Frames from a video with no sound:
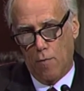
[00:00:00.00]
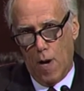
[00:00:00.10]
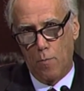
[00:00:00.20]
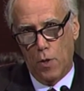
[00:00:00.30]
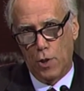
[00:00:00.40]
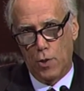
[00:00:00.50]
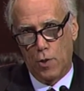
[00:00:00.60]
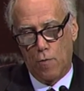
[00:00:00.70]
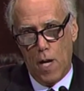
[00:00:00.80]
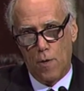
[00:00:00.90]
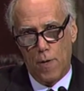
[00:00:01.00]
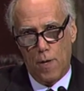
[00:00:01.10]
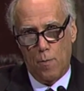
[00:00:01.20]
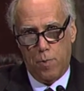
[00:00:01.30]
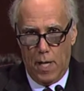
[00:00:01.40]
had ground motions greater
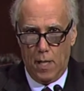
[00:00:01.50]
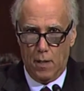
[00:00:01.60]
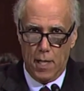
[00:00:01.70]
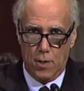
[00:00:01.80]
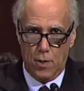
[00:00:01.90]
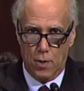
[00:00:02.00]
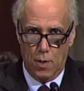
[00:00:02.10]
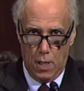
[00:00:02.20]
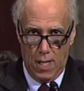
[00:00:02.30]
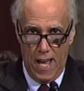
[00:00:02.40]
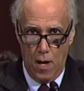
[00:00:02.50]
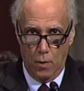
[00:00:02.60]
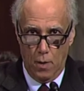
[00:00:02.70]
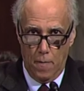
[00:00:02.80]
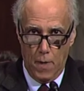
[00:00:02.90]
than the plant license
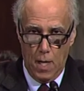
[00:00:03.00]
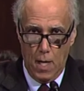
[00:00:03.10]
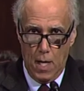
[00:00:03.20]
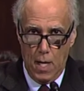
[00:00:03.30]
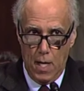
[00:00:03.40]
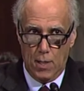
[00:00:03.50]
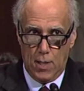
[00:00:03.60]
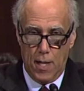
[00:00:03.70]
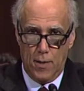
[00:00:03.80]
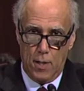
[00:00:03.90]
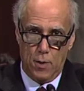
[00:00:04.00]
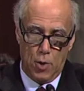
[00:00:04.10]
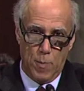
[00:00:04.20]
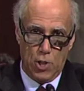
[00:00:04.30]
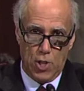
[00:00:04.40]
allowed. He said that
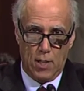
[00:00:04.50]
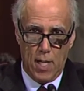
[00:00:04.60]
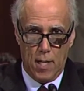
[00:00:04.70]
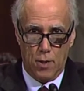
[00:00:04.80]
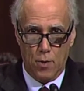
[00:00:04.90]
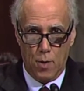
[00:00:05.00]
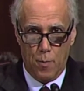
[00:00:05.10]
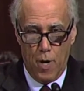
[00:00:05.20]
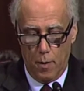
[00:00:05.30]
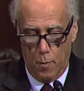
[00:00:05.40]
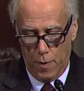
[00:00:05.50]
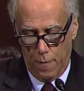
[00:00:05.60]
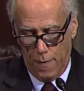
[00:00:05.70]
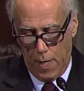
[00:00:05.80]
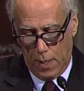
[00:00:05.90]
it should be shut down until the problem
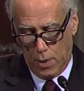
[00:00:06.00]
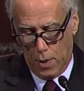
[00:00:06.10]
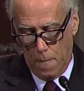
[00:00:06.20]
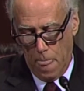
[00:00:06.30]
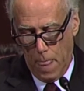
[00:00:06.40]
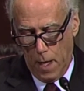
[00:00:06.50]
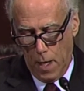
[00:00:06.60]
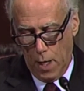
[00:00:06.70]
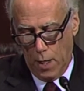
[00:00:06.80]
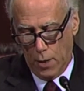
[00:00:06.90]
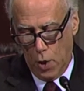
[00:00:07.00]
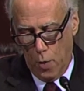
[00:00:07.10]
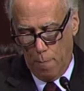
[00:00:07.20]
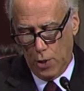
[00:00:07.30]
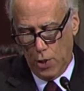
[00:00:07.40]
was fixed.
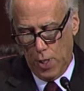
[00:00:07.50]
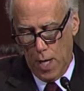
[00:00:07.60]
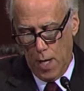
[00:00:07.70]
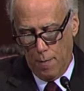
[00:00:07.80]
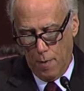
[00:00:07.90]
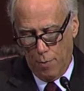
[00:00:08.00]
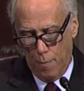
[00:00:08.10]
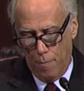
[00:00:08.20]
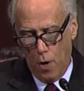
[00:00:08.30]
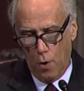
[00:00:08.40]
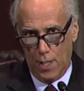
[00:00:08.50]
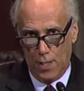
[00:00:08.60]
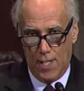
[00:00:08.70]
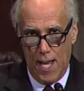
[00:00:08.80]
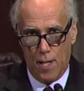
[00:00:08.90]
So P G and E
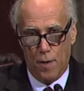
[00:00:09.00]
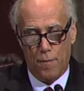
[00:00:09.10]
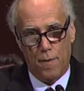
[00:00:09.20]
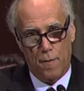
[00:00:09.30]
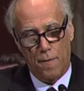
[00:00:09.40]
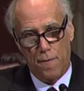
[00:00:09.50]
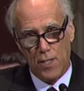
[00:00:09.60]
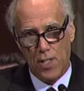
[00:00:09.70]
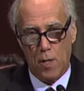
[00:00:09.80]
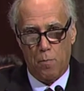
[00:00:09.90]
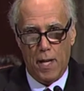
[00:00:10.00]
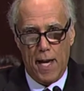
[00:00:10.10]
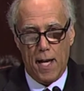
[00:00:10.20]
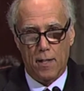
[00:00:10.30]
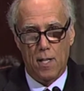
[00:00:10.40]
proposed, instead of fixing the
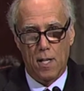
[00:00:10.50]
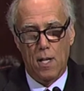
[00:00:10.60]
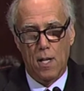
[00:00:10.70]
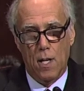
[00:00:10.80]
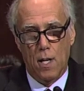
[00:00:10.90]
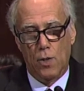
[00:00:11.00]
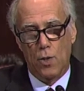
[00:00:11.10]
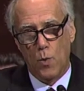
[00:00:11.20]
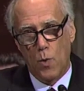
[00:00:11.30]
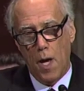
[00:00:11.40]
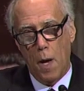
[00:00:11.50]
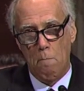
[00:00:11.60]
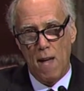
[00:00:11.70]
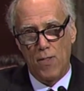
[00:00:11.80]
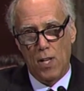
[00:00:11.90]
plant, to
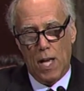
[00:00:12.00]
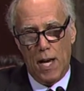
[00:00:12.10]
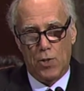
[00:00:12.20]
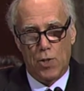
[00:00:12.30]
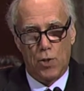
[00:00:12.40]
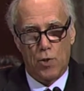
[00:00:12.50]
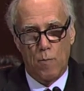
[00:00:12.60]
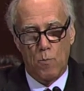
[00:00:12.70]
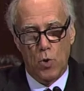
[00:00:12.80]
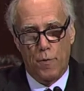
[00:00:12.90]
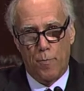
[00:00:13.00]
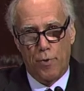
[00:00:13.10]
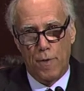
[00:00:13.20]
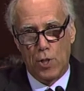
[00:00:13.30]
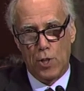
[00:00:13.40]
amend the license to remove
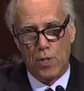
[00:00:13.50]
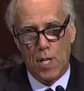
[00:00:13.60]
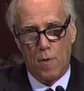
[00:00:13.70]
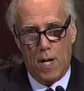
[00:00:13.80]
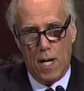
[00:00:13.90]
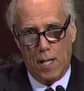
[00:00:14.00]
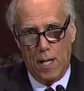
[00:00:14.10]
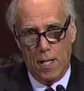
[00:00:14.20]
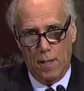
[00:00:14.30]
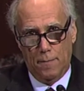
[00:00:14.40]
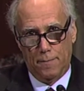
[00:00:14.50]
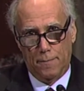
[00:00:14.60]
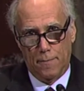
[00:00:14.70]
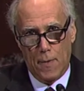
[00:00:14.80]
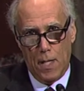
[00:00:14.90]
the provisions they were violating.